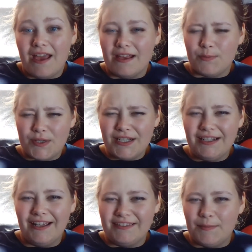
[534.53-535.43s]
especially
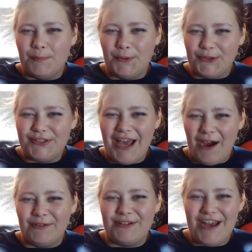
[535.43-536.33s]
like the Book
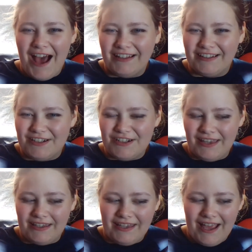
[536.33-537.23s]
Tower Challenge
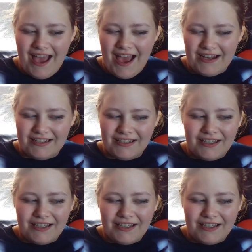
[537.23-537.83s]
that they had